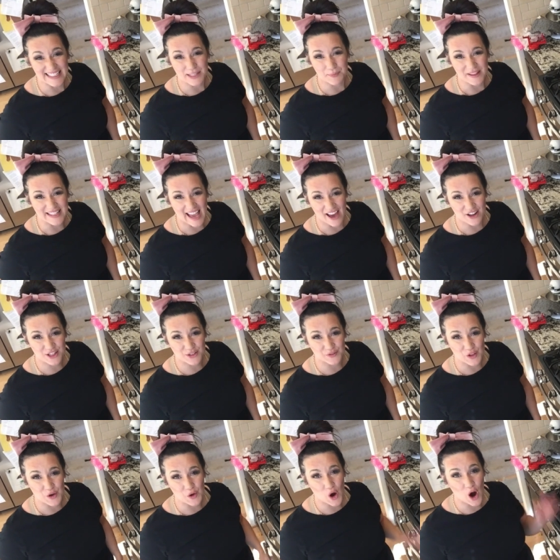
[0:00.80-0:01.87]
Elizabeth Thomas
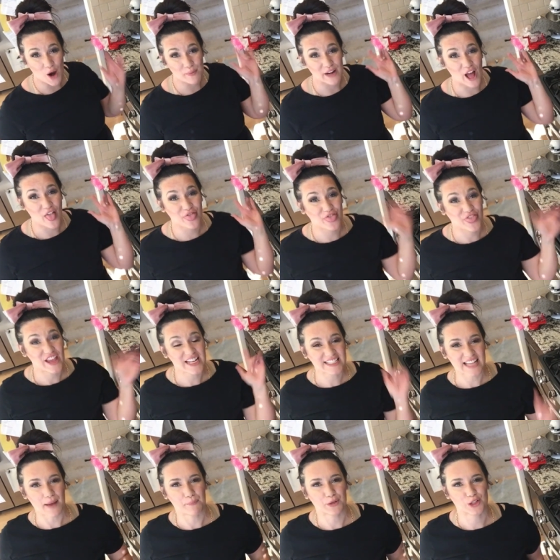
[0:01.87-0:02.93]
of Low Carb, and on
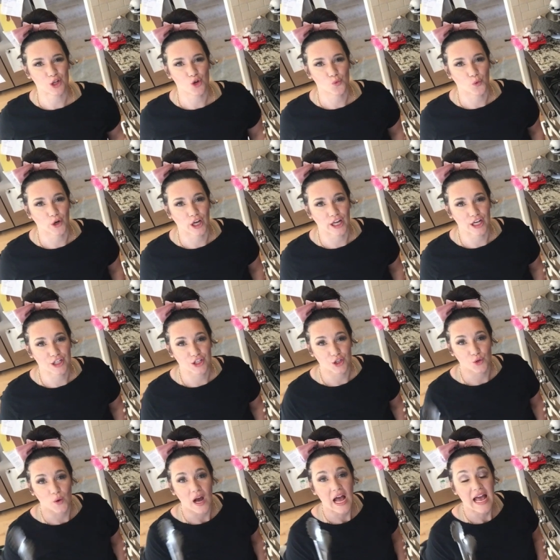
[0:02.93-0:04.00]
this episode we're going to
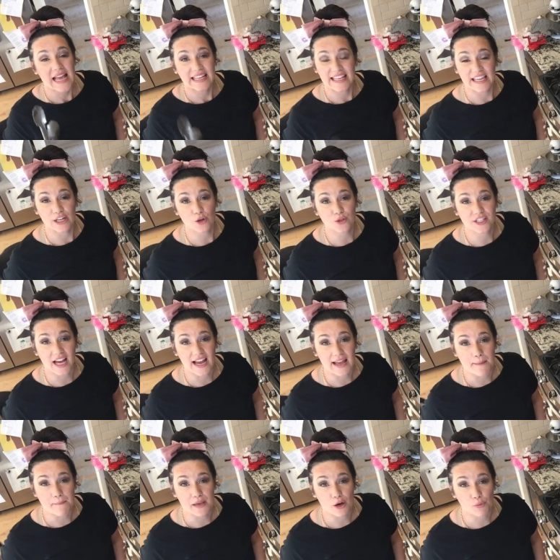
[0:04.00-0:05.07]
do keto
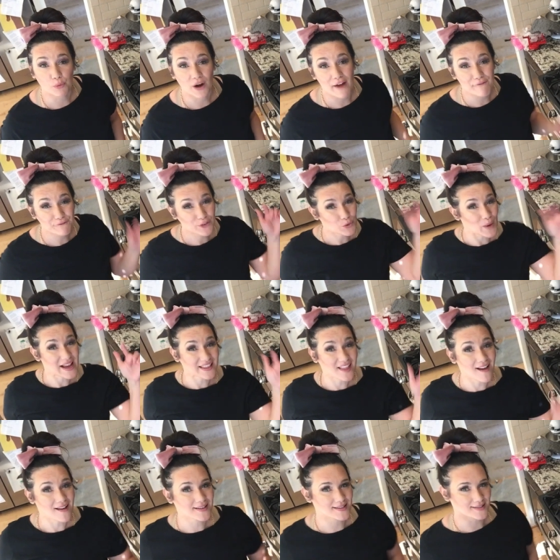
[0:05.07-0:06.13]
diet meal prep for weight
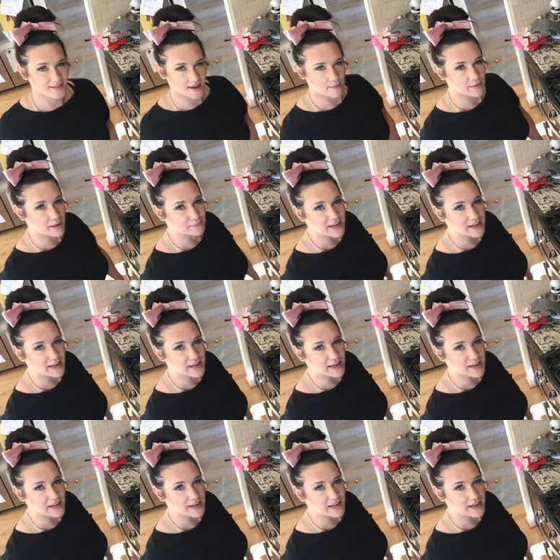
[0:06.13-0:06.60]
loss, coming up